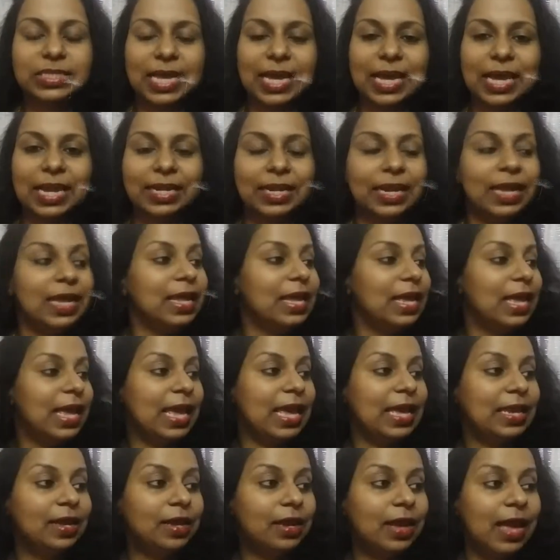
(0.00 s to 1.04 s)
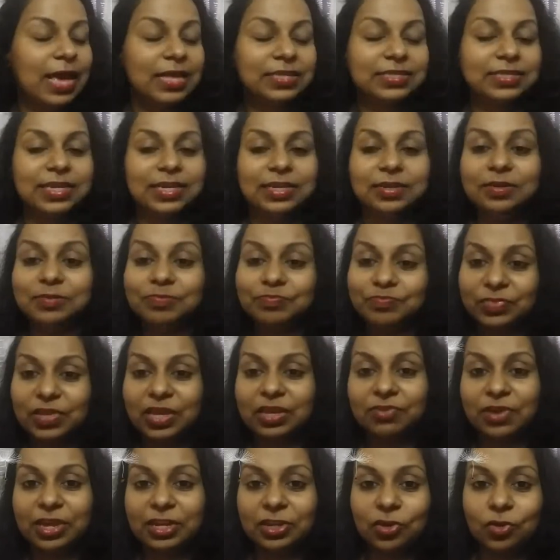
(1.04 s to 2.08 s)
And asset,
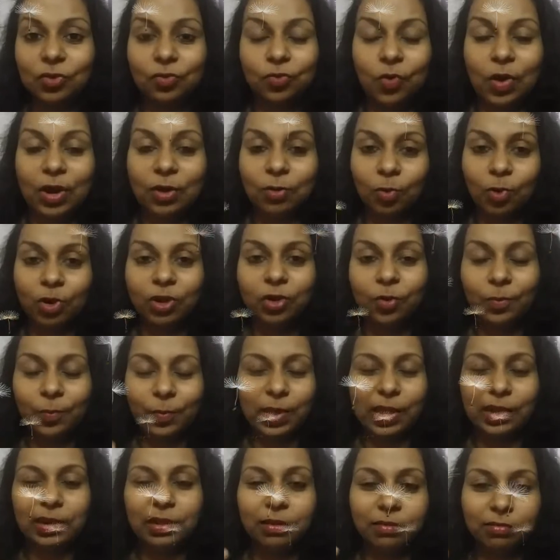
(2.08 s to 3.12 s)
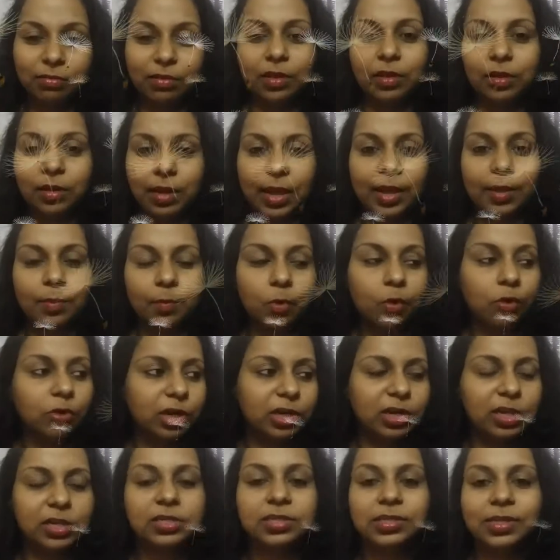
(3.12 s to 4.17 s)
if any you want to know anything like more
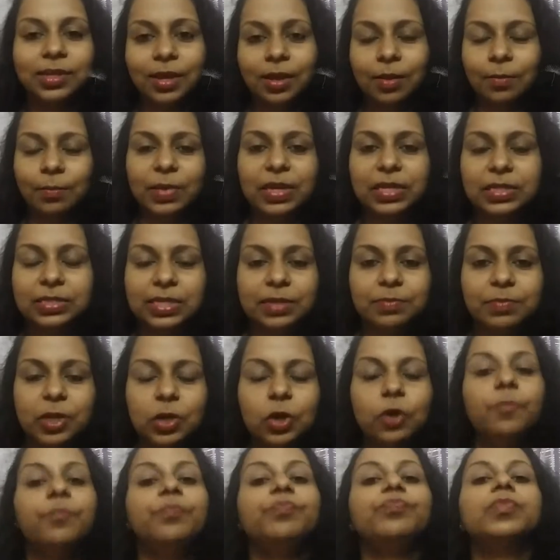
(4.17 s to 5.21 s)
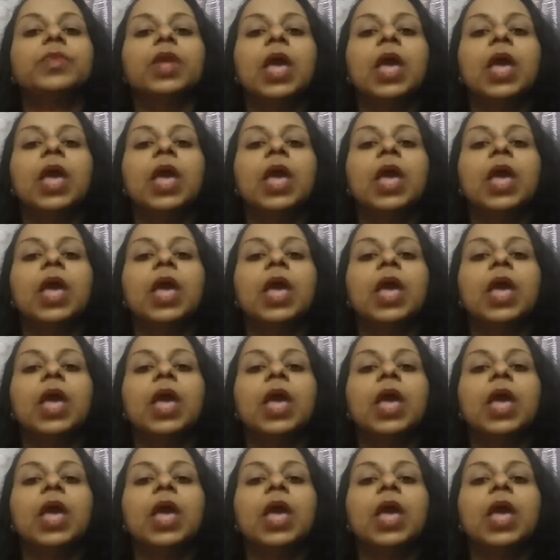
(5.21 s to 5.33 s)
details, please let me know.